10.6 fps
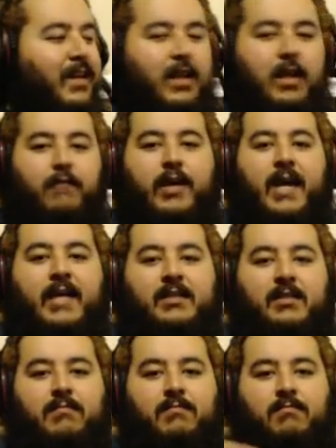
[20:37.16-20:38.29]
Love you
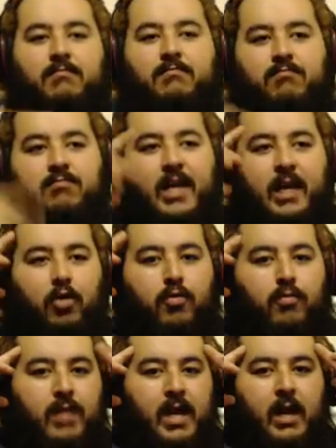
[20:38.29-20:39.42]
guys. Thank you,
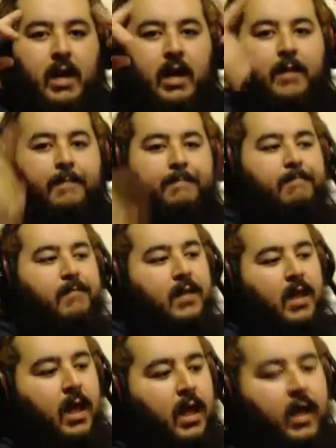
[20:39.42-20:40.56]
and
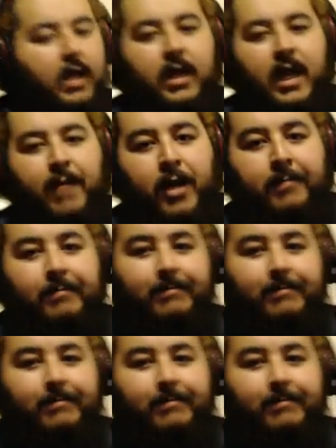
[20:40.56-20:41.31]
game on.